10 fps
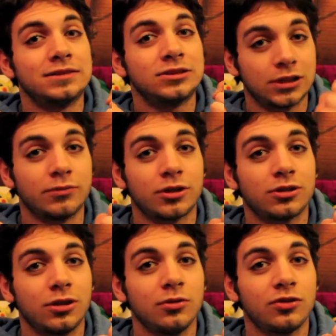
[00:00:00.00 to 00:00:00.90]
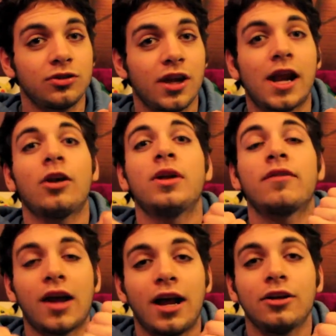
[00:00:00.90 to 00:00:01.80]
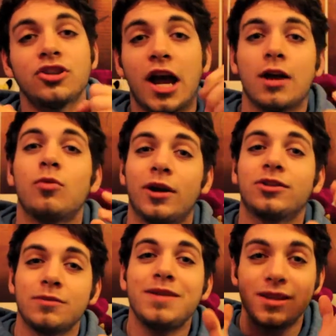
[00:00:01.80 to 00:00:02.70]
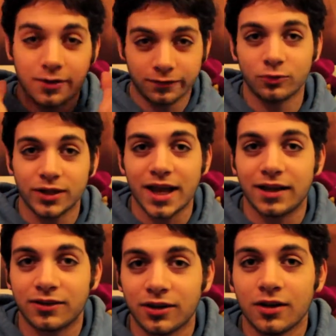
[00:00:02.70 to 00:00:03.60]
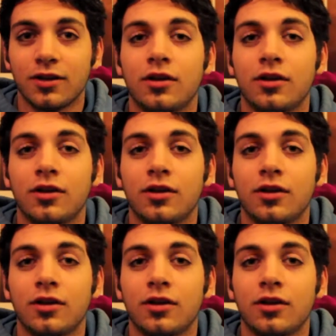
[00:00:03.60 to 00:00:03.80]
somewhere close, and I don't have college, I want to be there for that.